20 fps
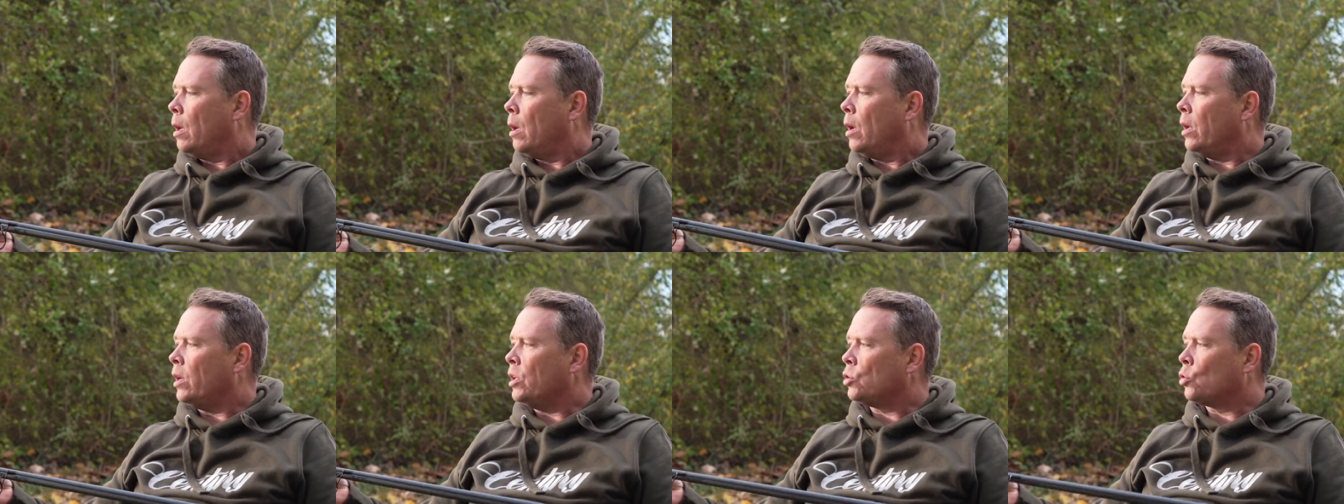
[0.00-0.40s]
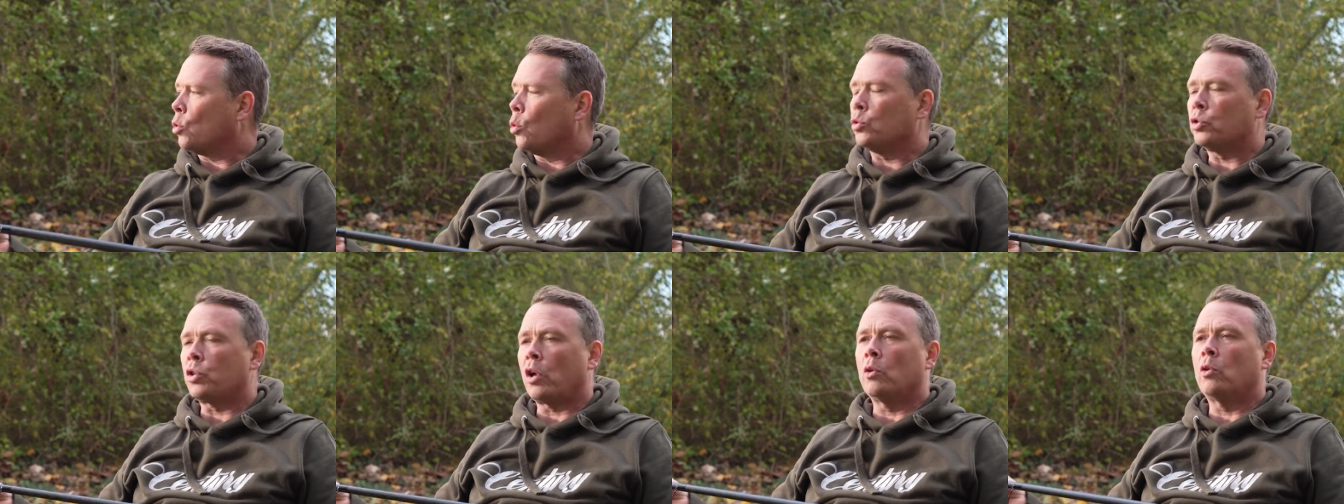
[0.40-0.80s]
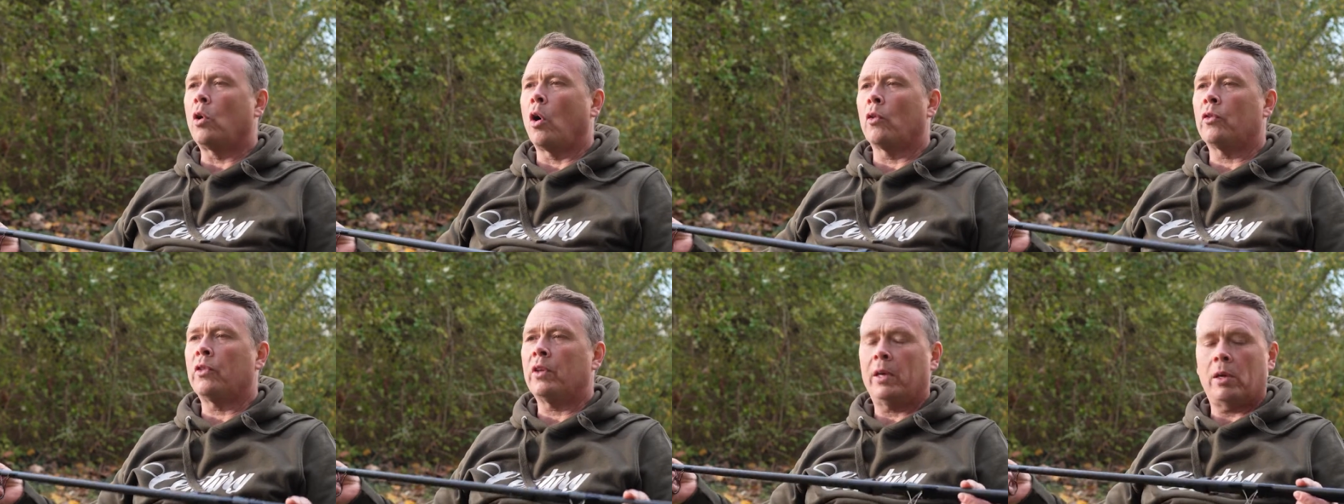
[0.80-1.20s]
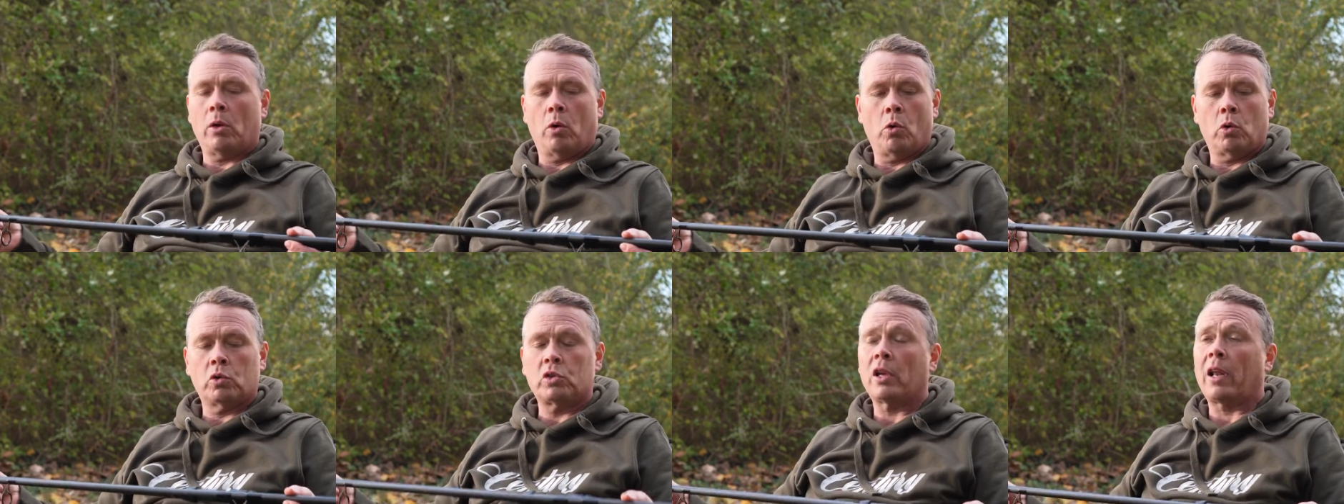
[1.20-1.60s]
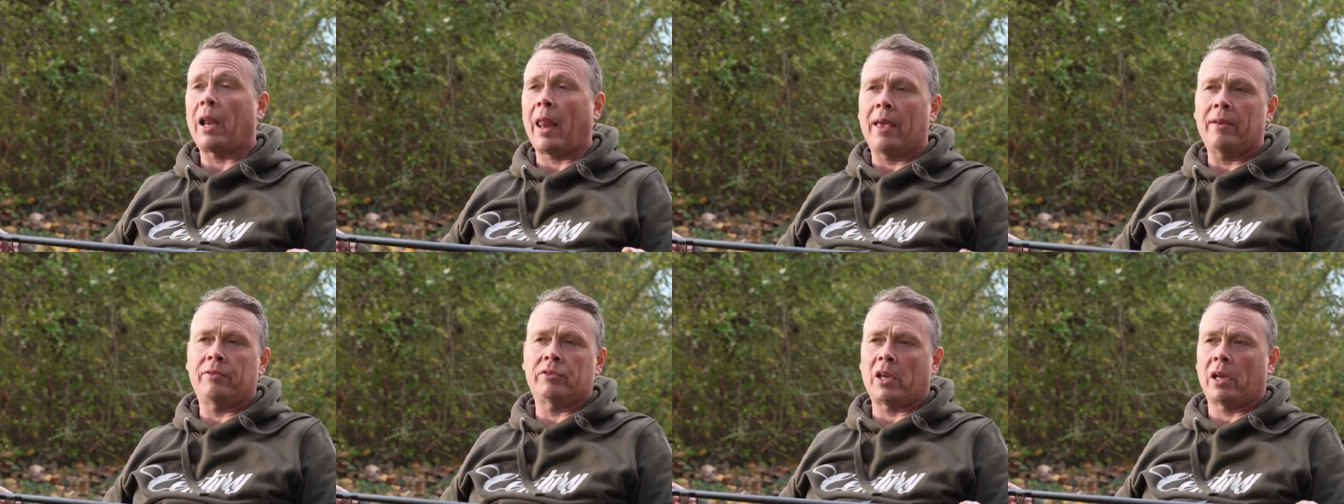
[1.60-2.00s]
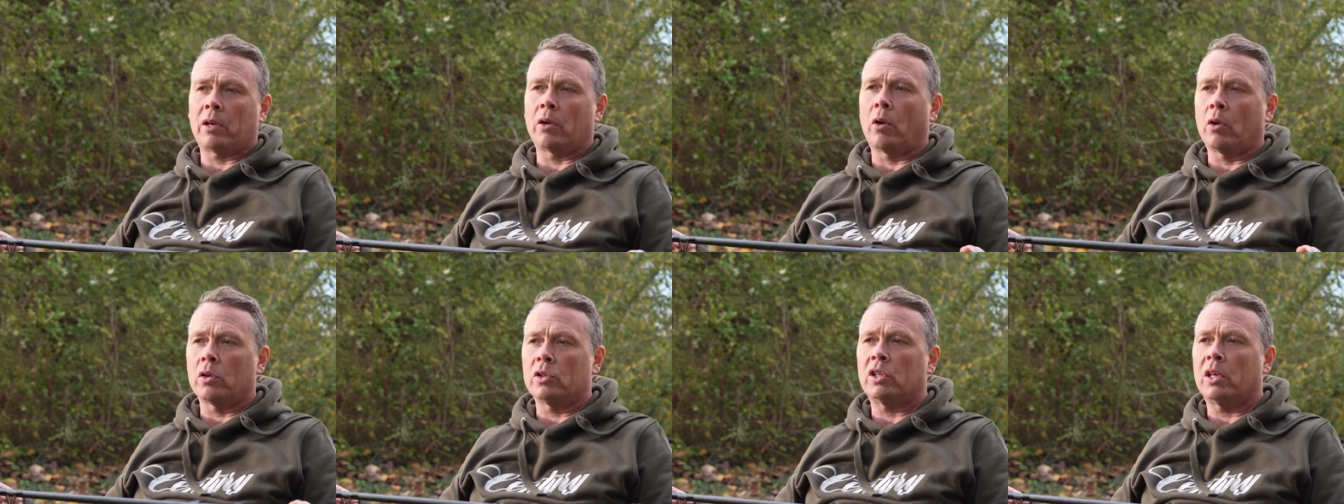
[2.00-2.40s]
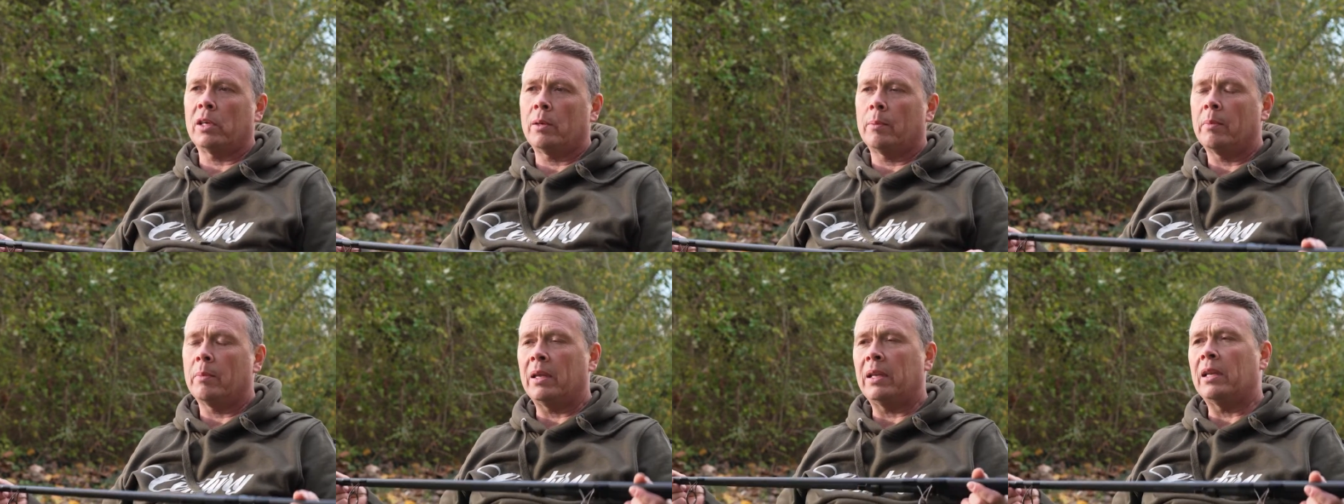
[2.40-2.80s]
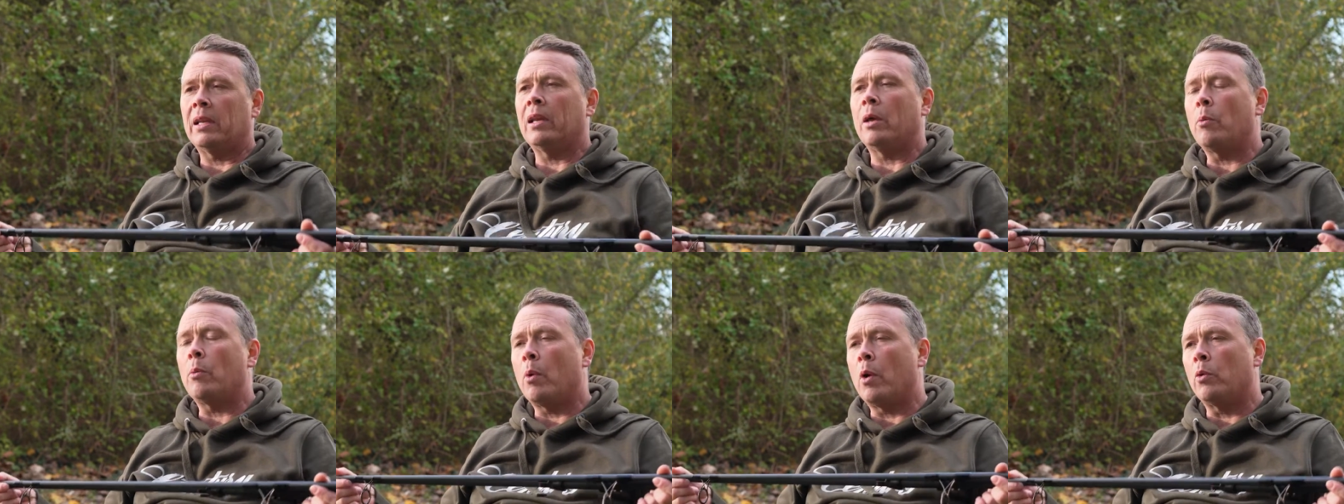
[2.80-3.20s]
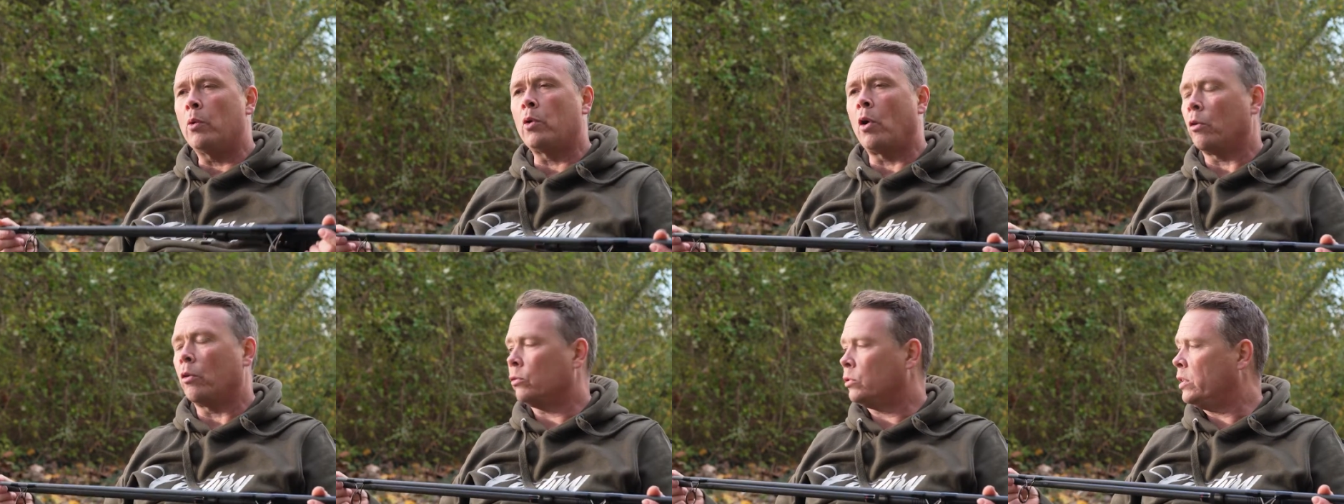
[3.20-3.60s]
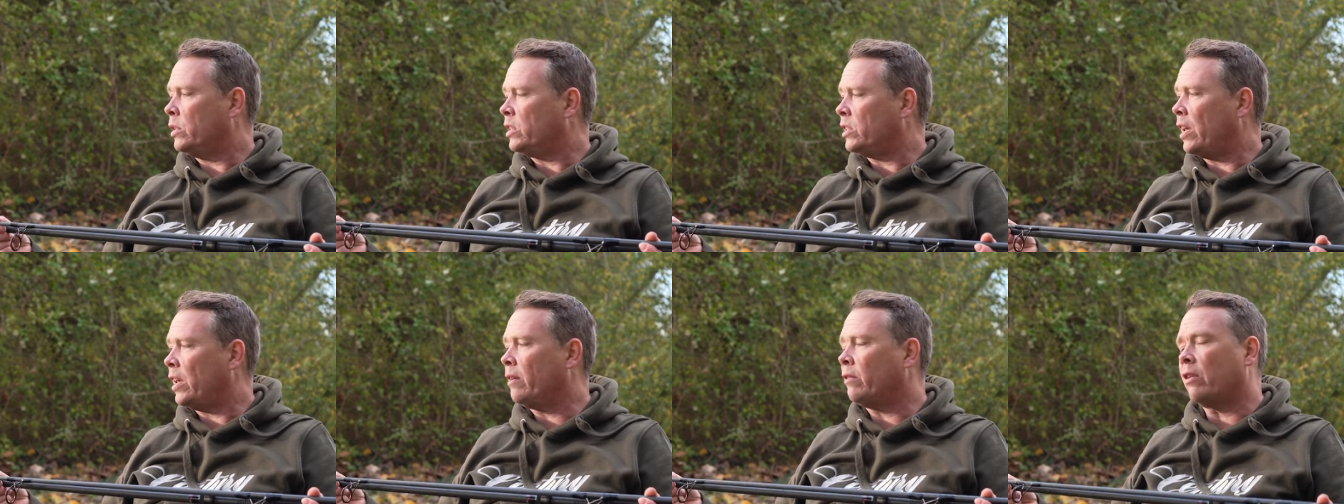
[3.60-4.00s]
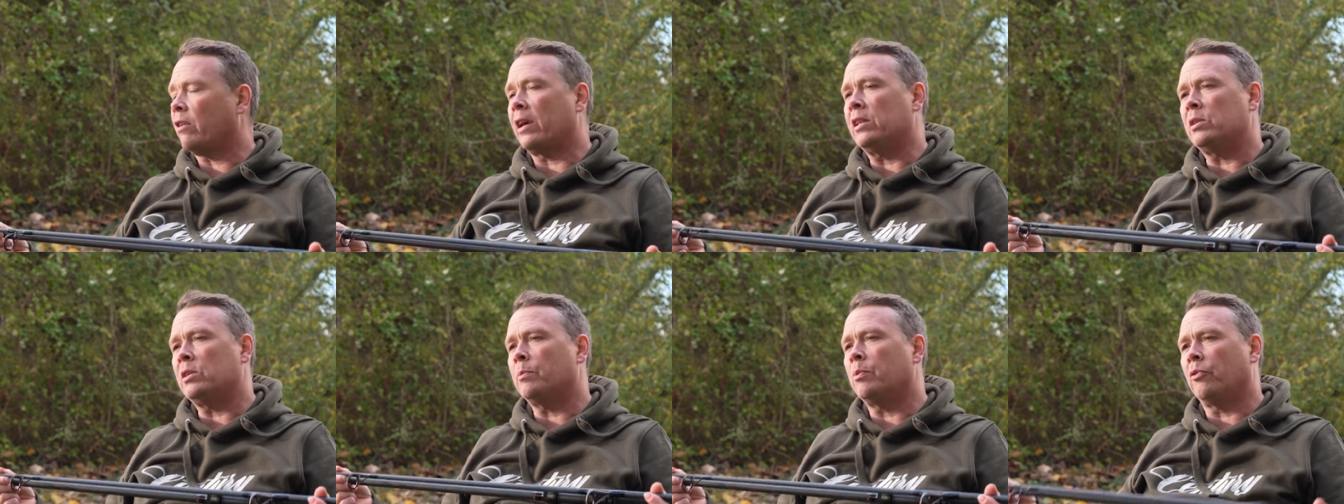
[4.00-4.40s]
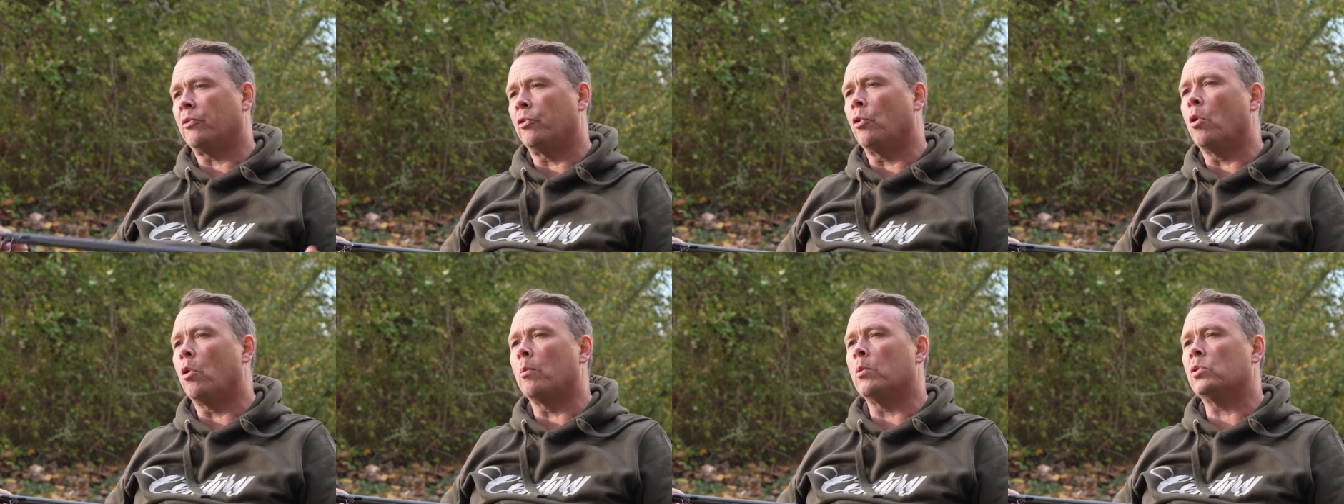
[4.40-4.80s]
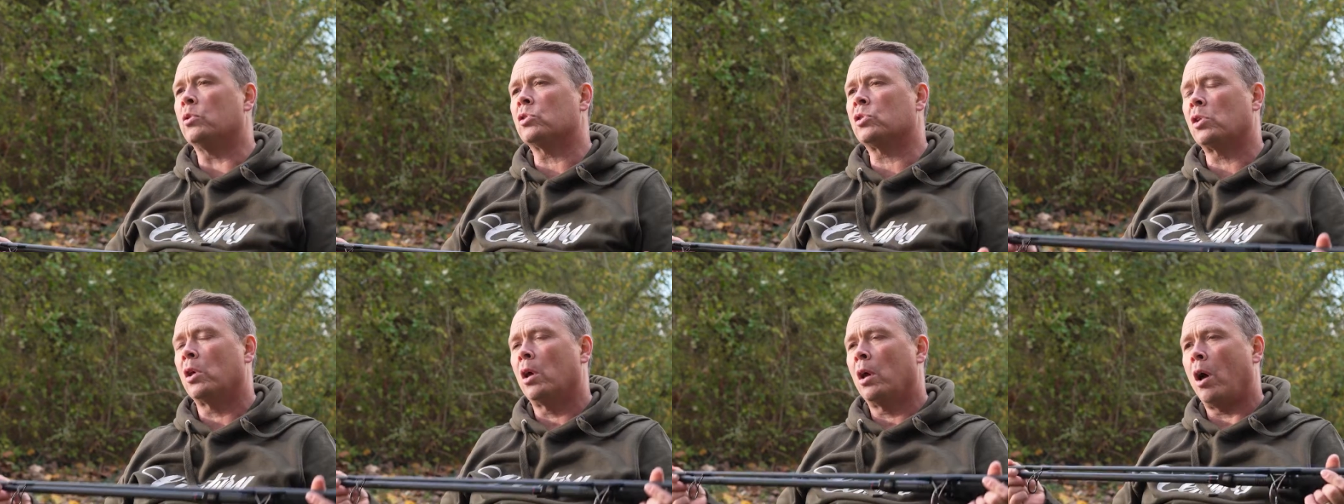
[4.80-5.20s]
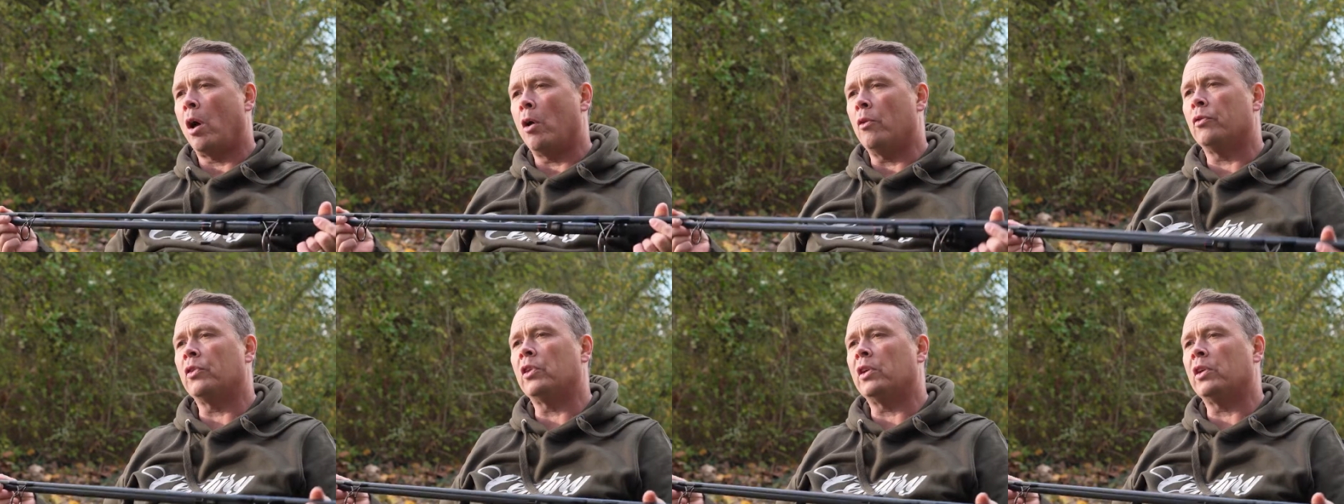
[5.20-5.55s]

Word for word: And it's also got the autoclave technology, meaning it will not deteriorate in performance over the